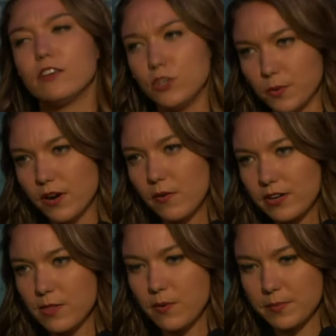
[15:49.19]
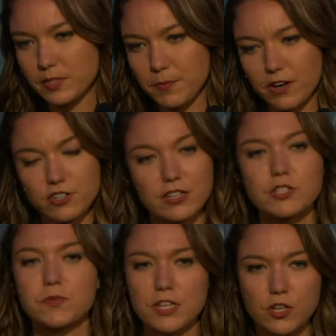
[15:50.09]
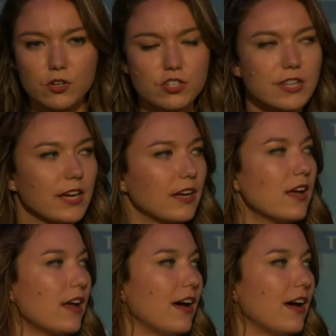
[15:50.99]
You were going to the Women's March. This was a huge thing,